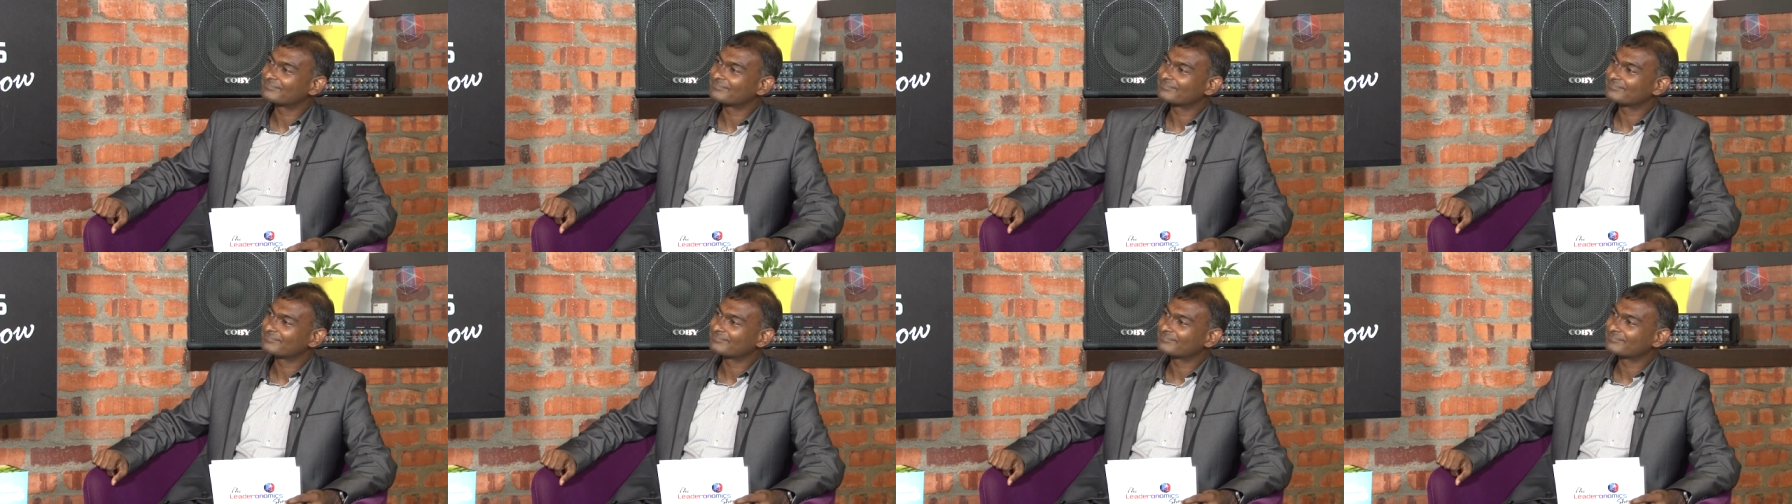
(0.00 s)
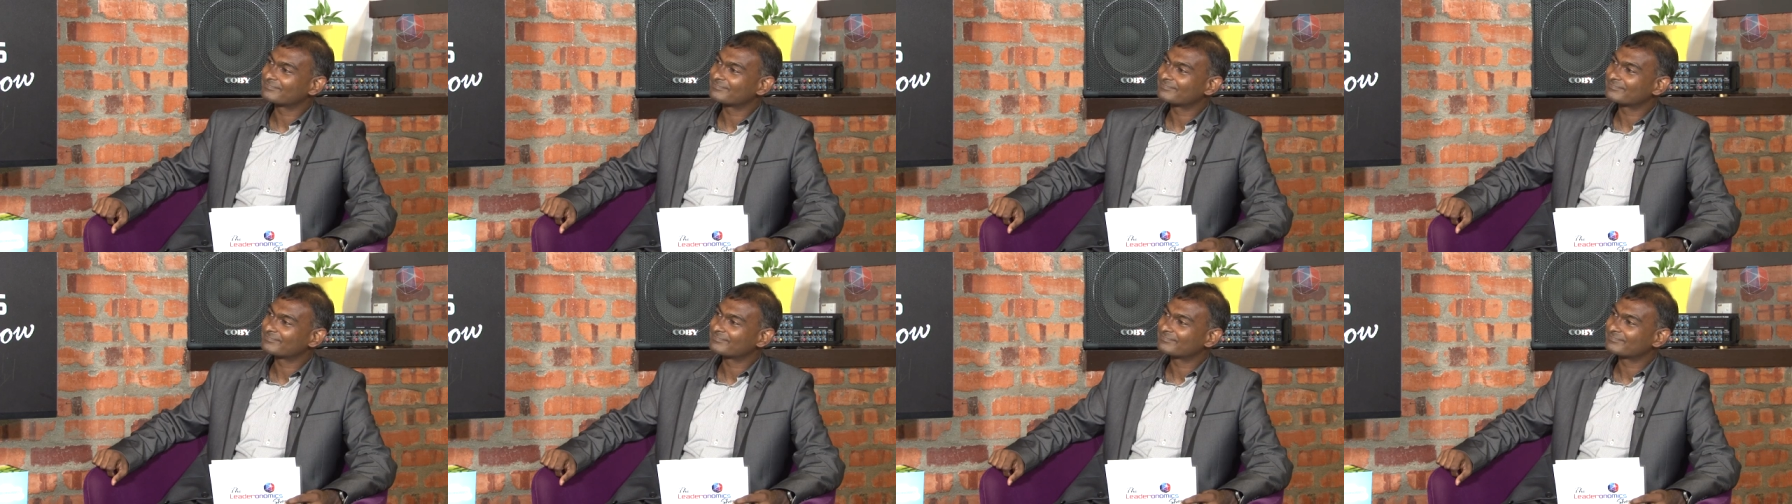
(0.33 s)
get
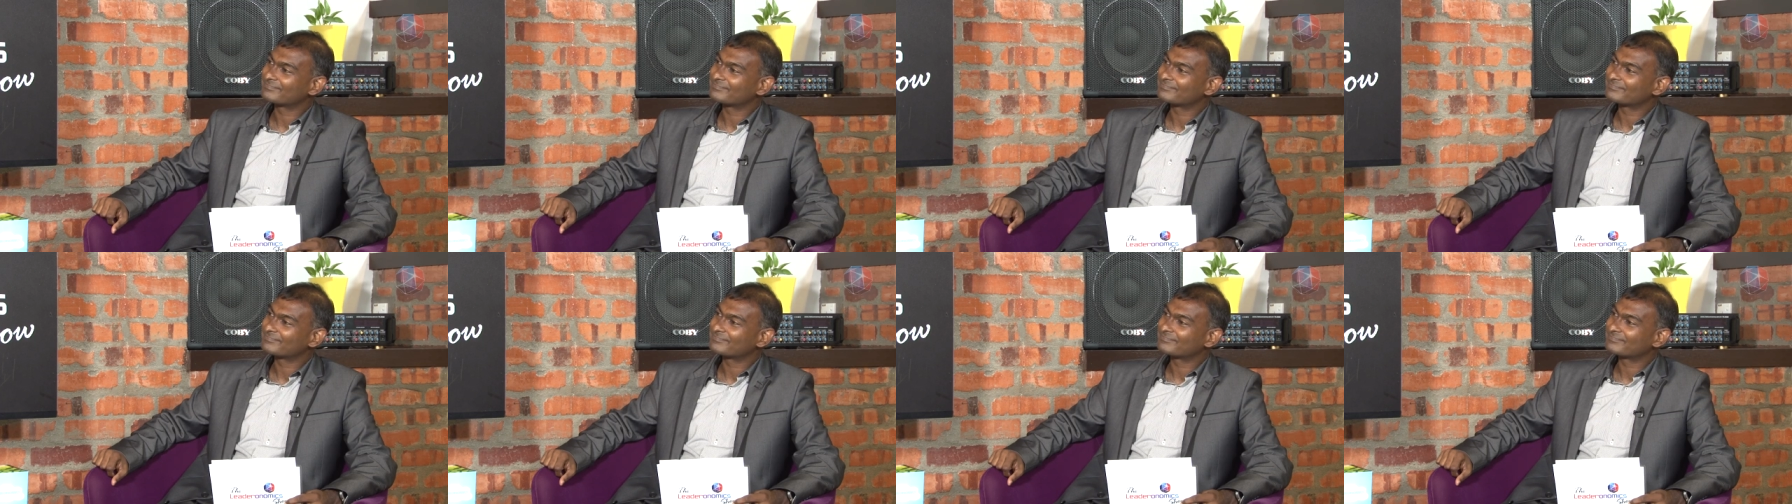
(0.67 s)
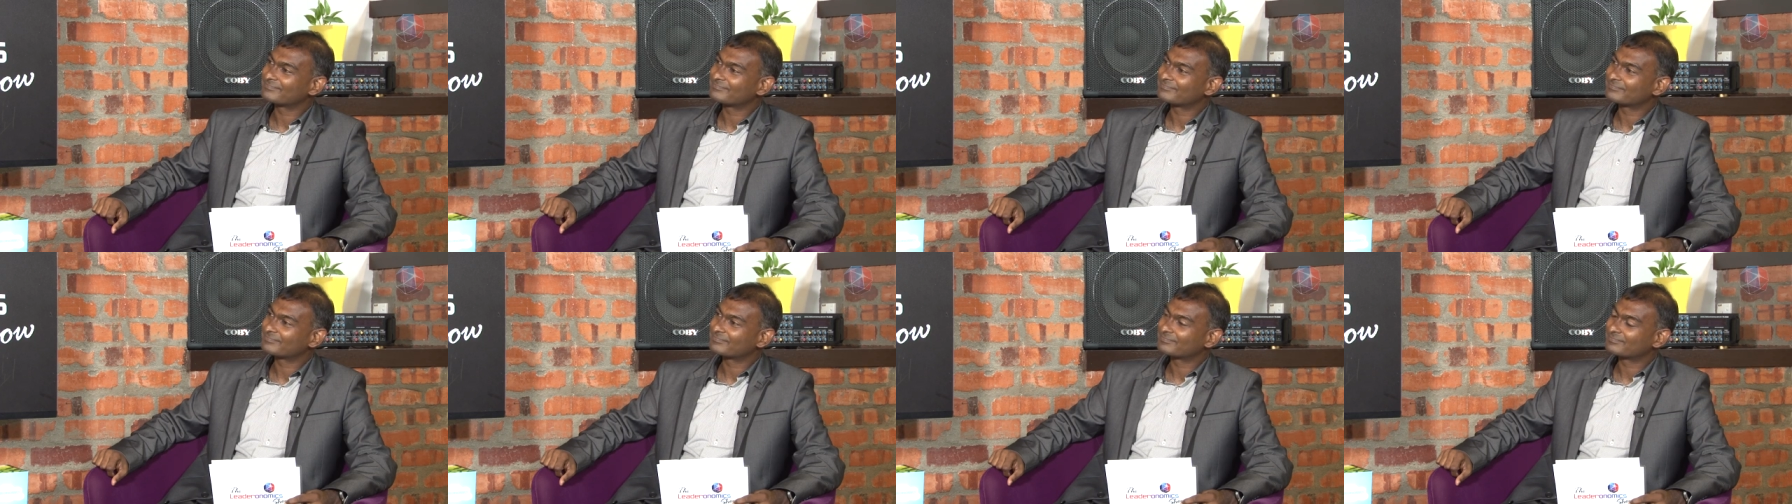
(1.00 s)
into
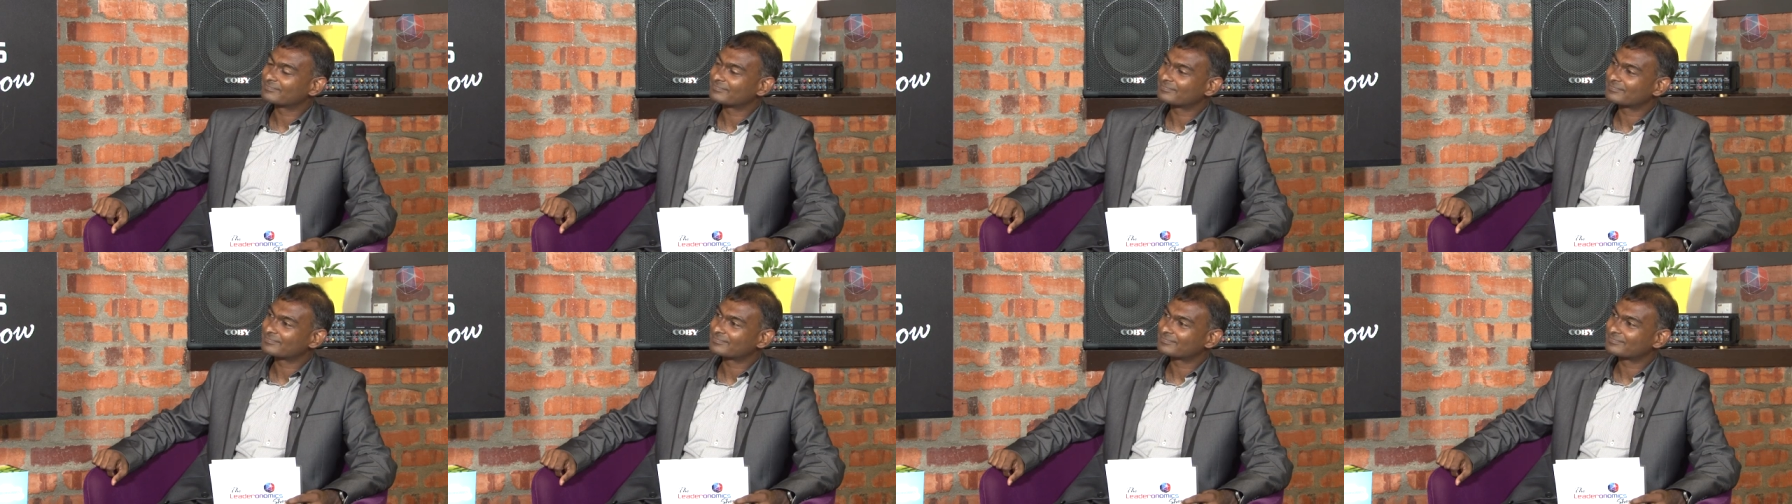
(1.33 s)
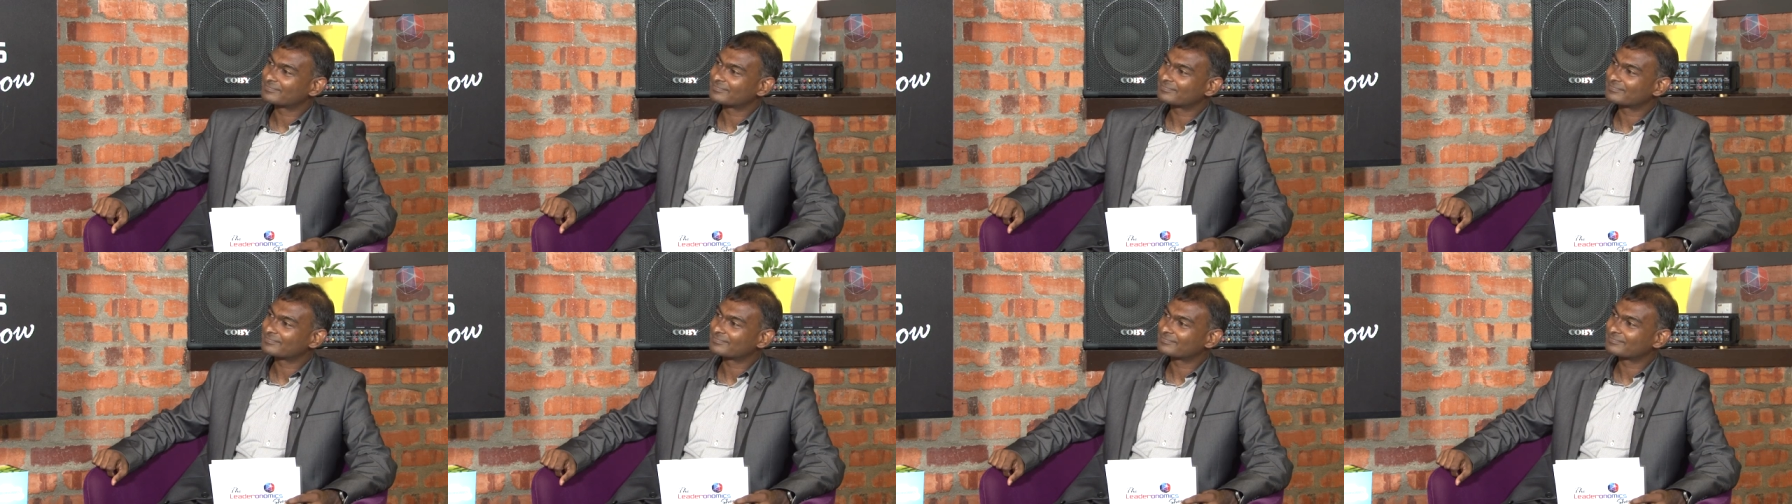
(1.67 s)
basic
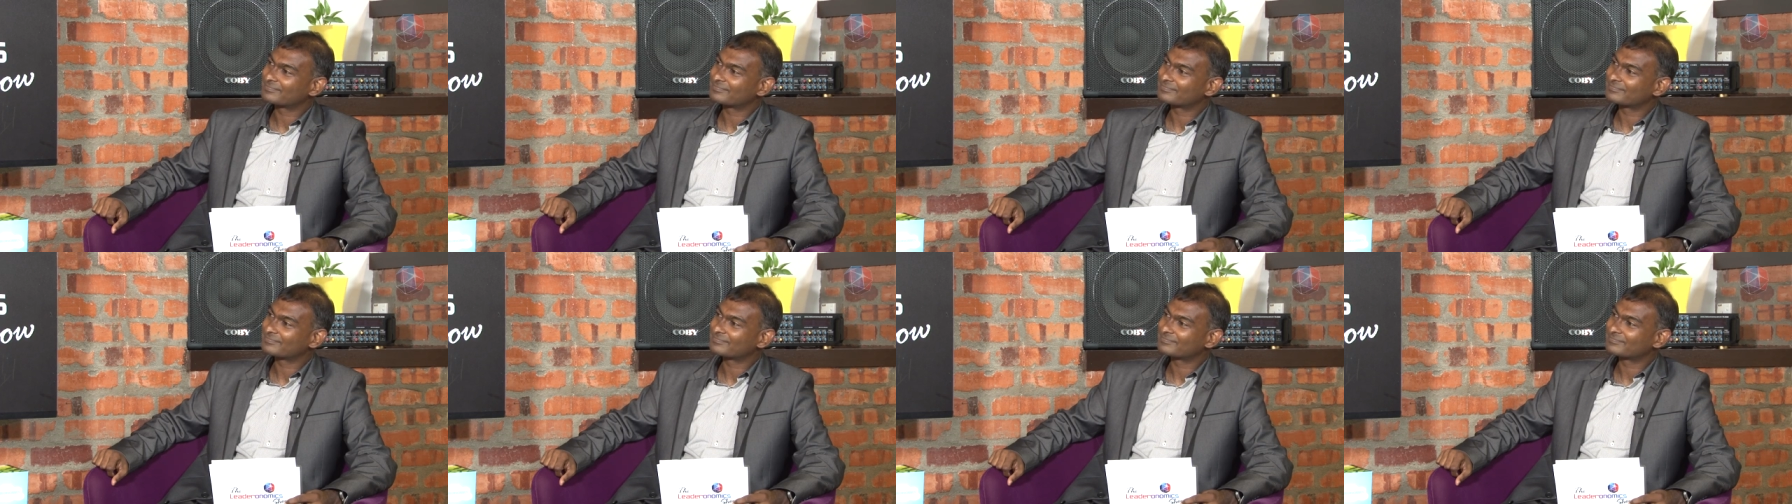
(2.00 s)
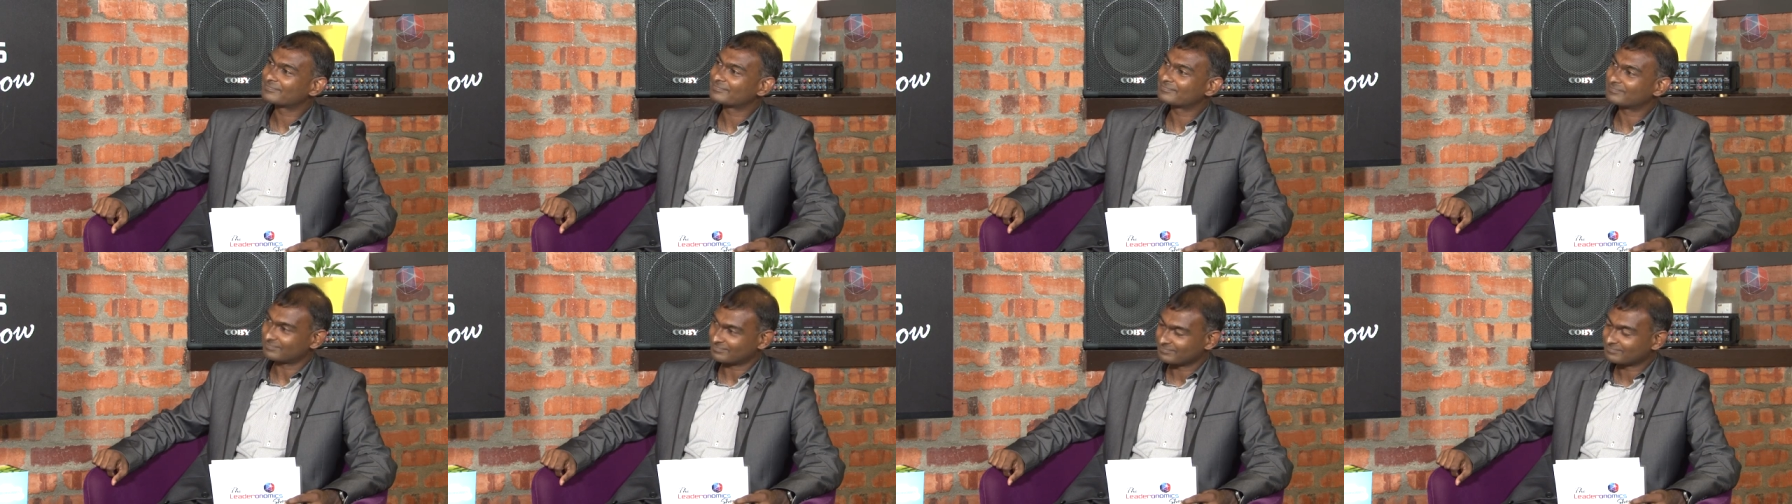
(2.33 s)

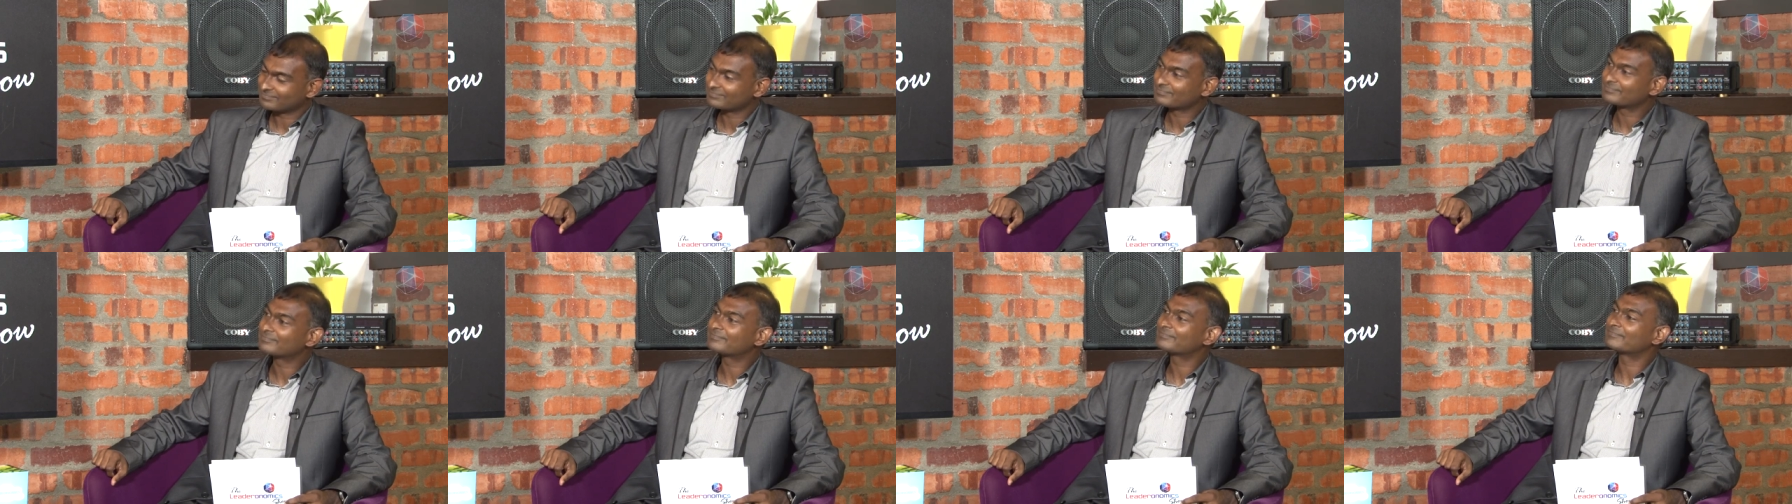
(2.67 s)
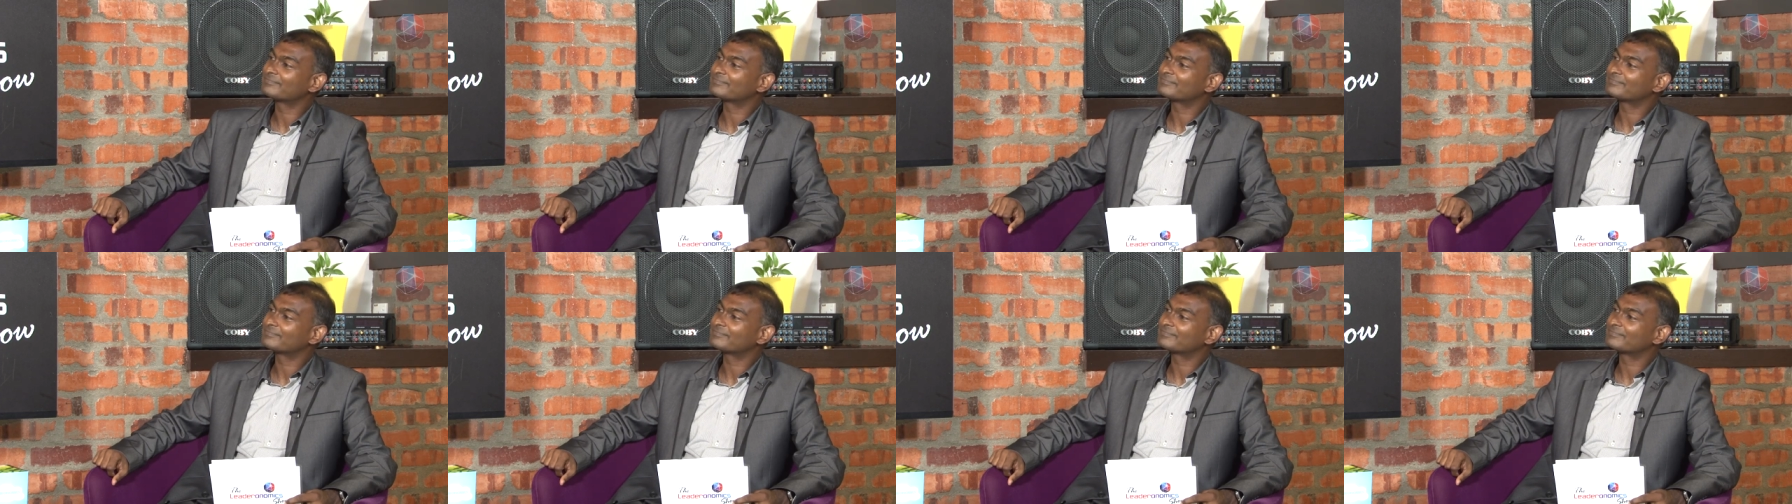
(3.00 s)
calculations